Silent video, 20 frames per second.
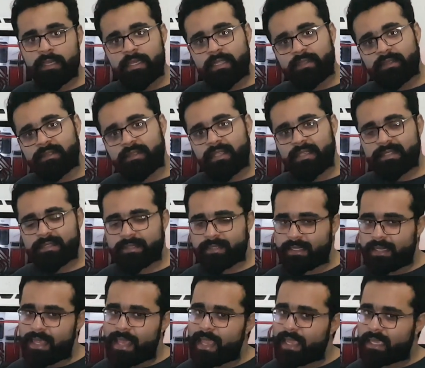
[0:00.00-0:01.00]

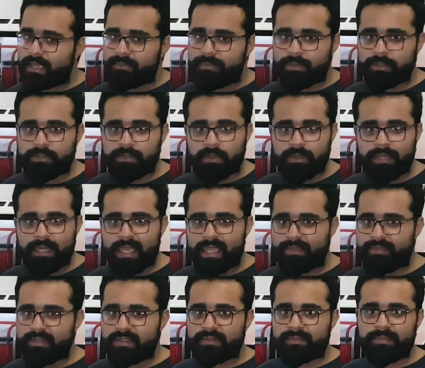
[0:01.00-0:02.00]
dislike if you don't like
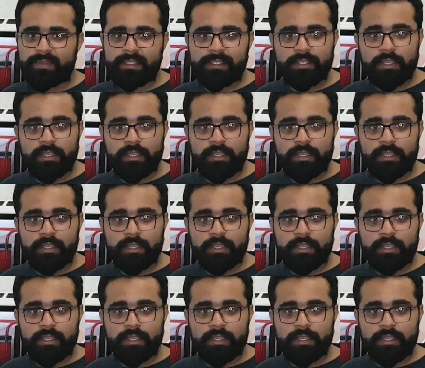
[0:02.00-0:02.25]
this video,